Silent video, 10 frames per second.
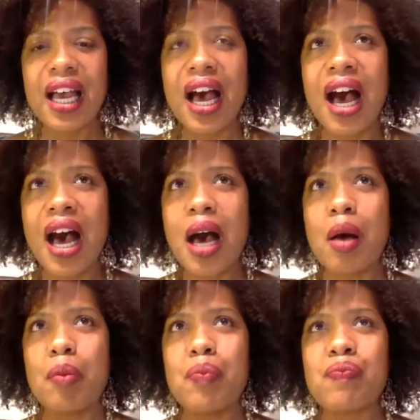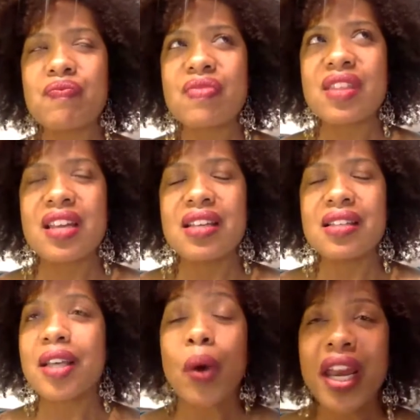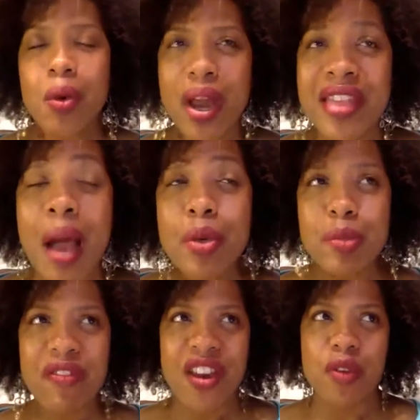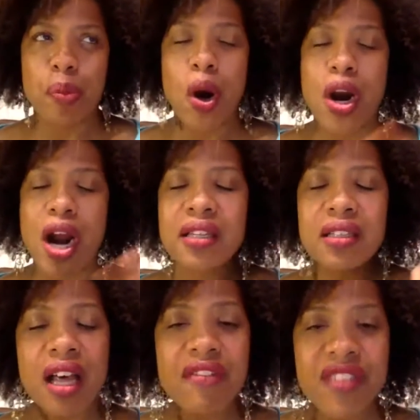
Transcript: So anyway, that was my favorite part. I love